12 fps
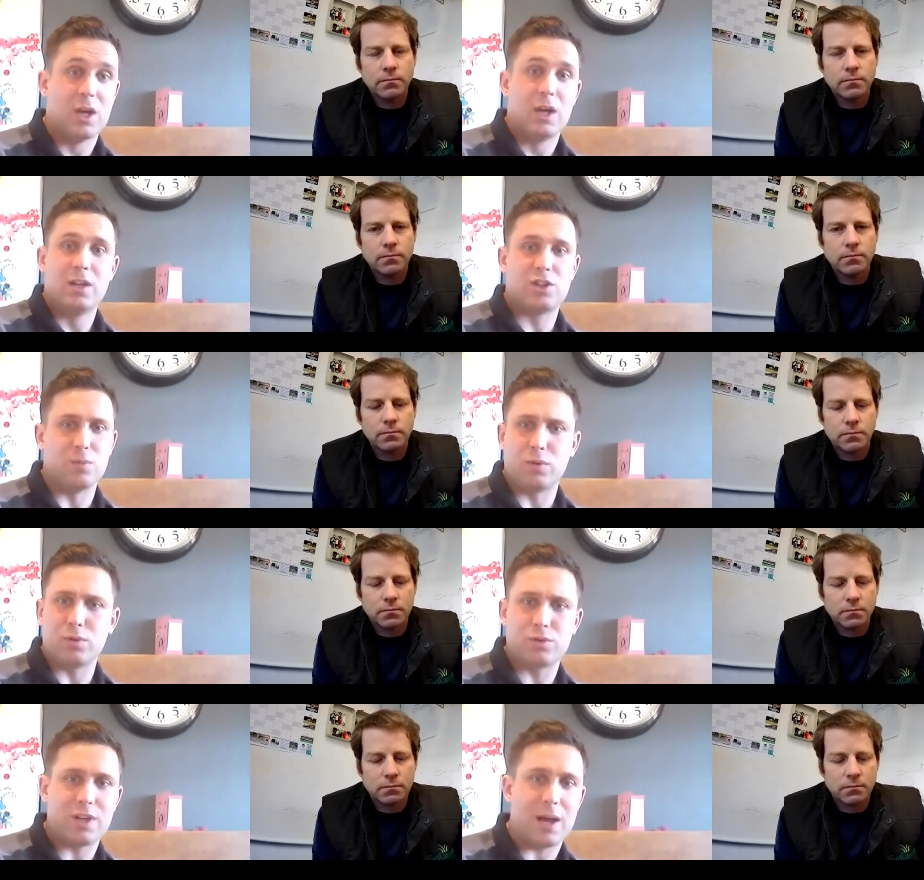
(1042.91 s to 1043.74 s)
Speaker 1: Someone
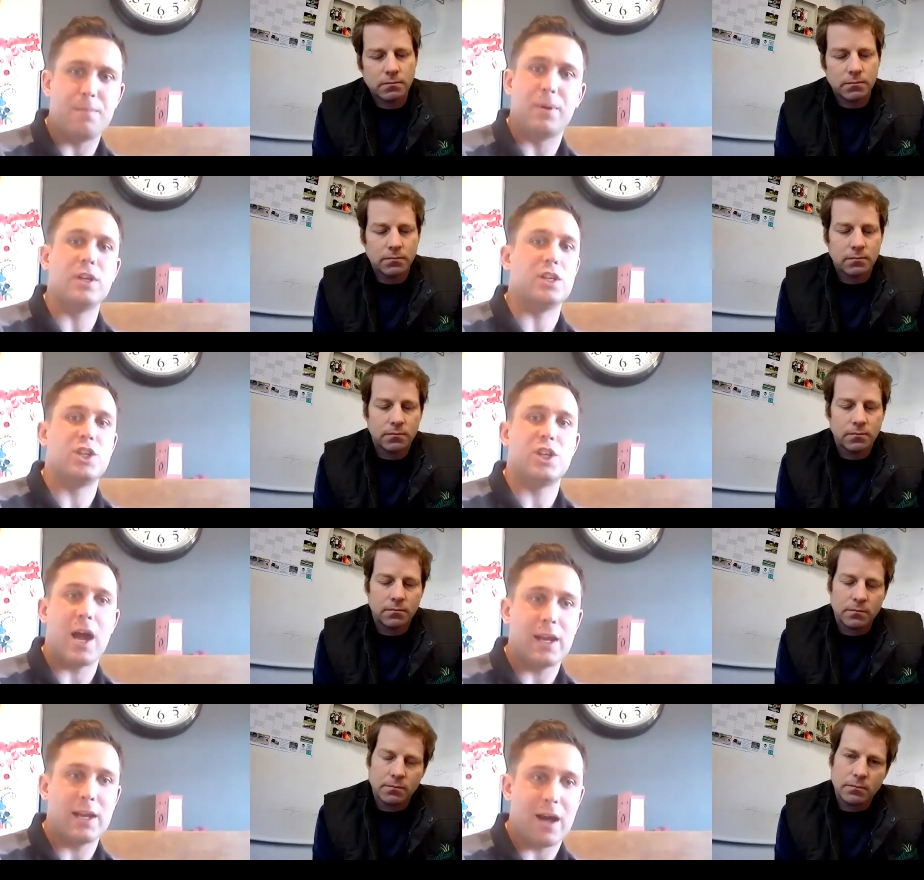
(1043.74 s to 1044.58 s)
will say, put your
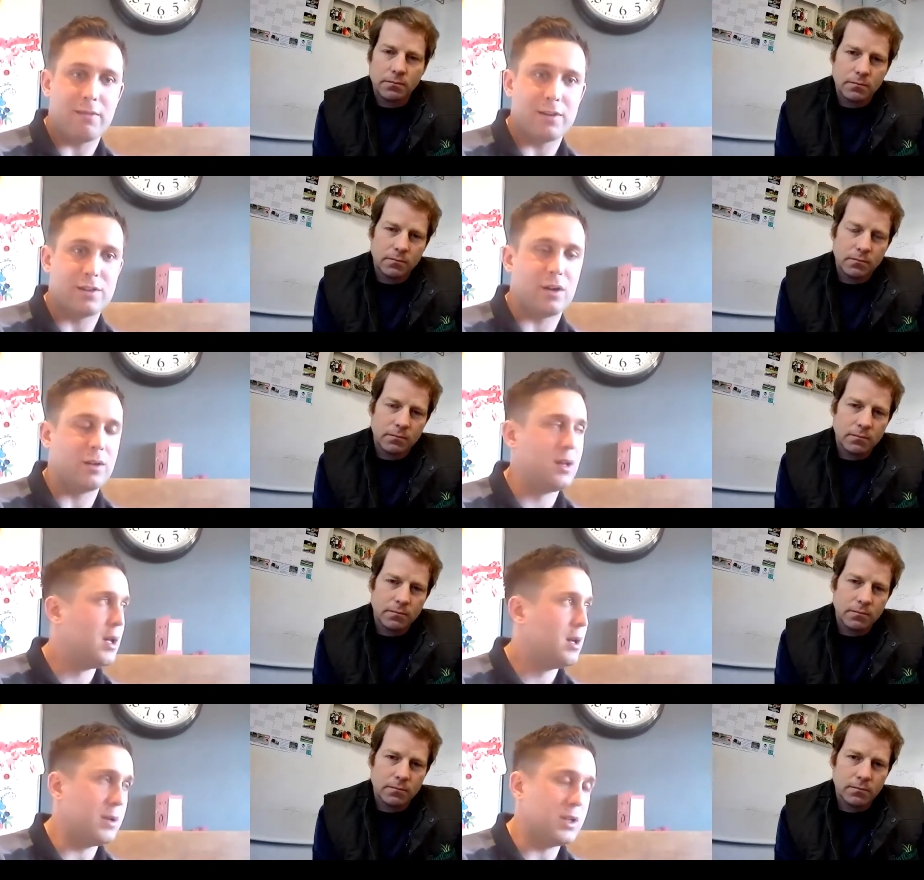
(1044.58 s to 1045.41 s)
chain harrows on,
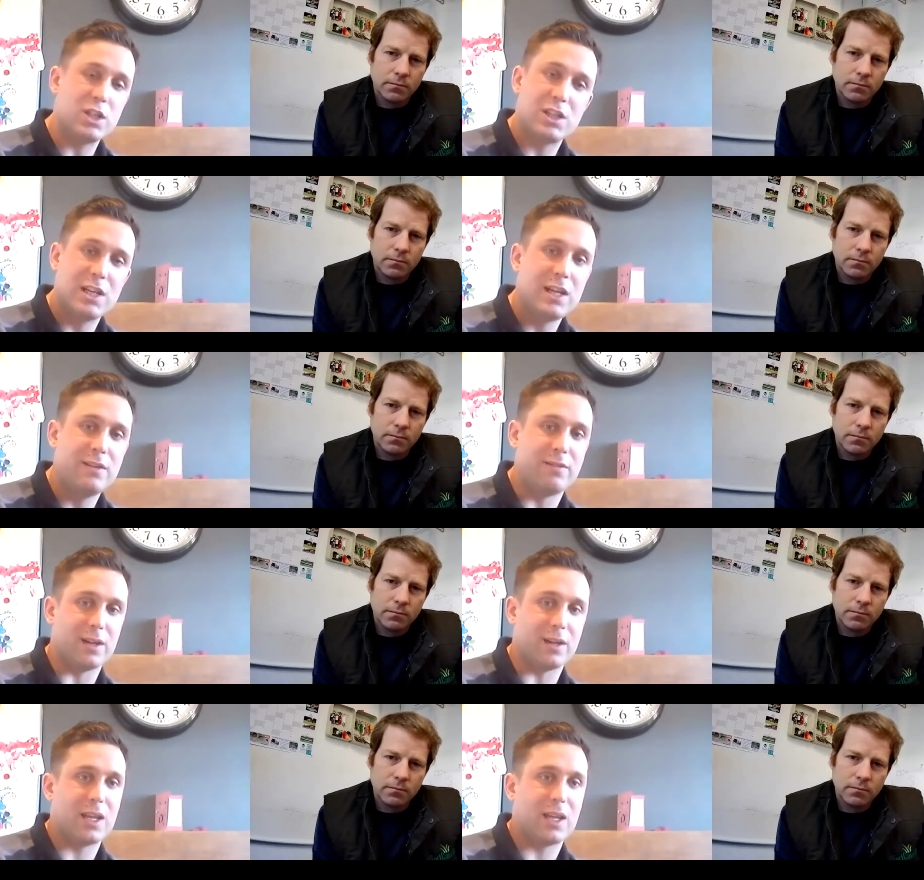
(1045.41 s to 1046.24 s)
but just leave
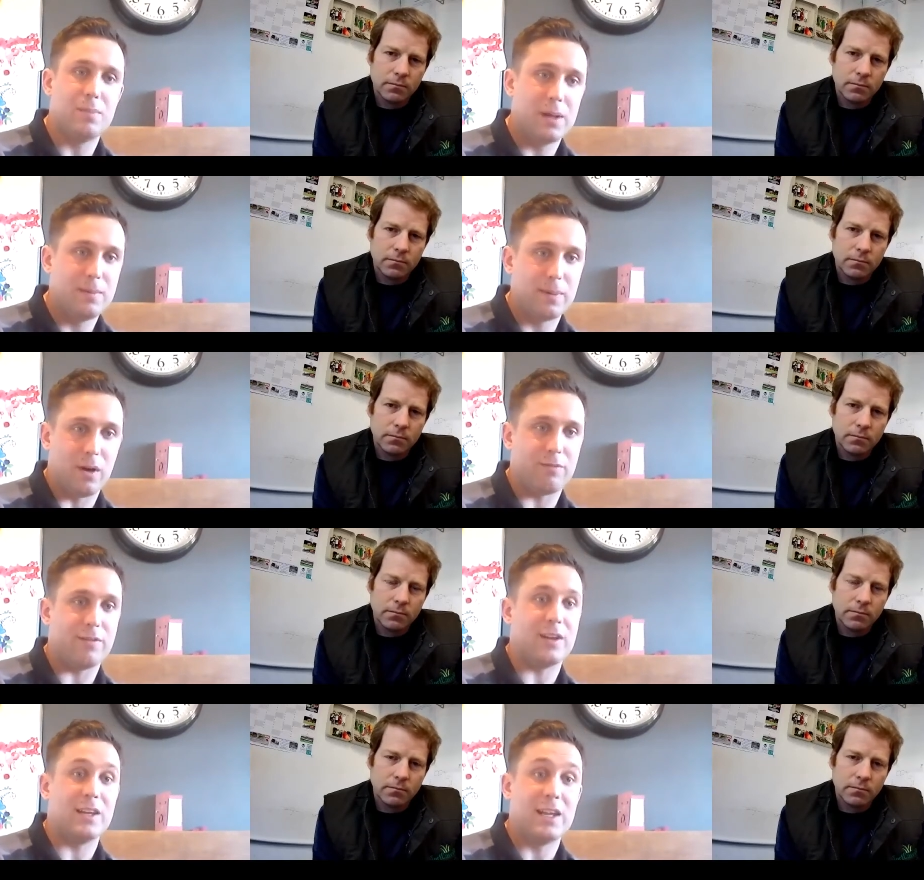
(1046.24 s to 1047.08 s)
it. Keep people off
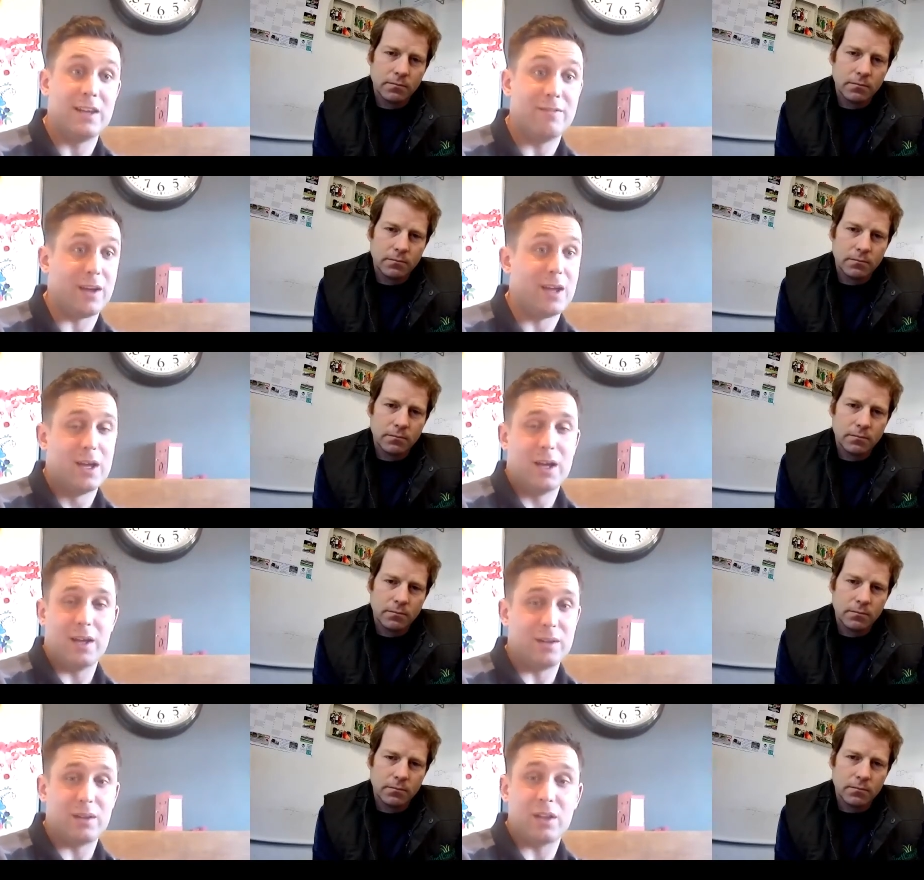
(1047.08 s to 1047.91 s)
it. Leave it.
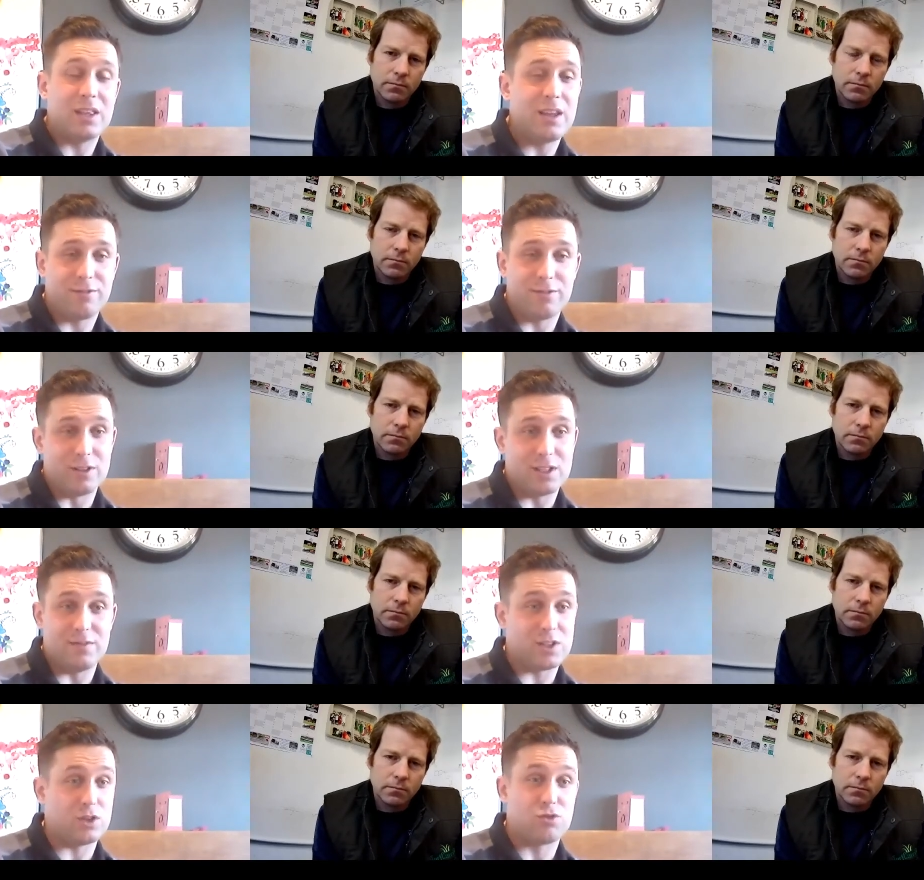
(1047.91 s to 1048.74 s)
And the difference, if
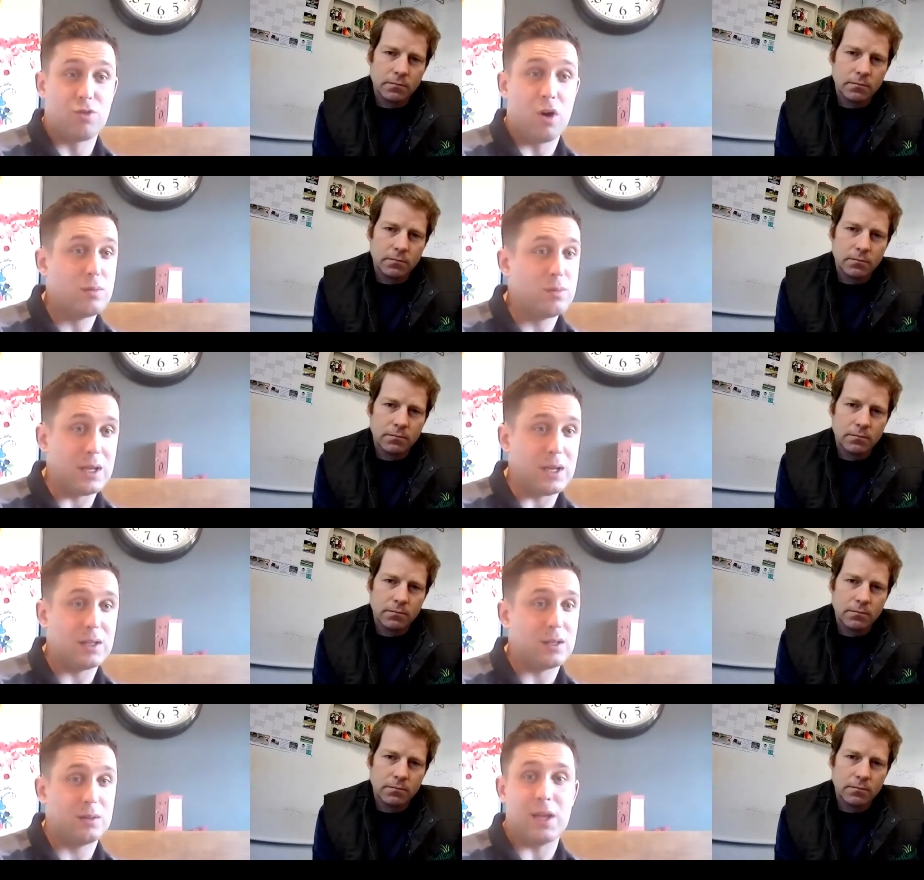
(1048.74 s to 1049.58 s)
it's a dry week,
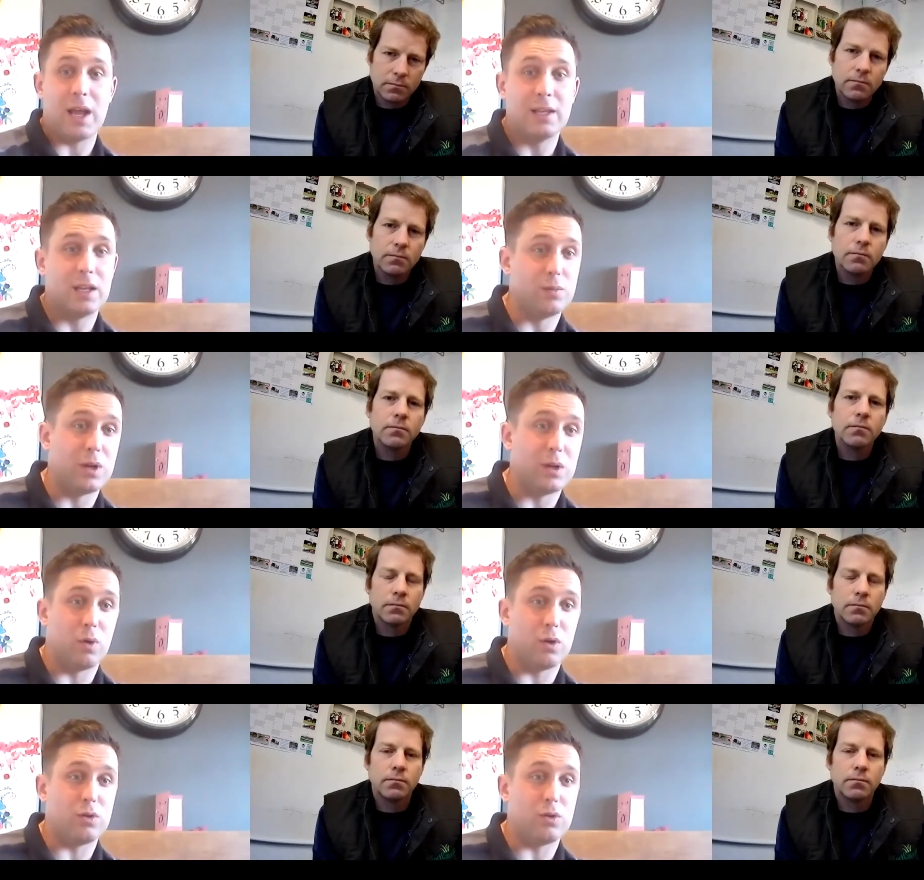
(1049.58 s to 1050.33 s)
the end of the week, what you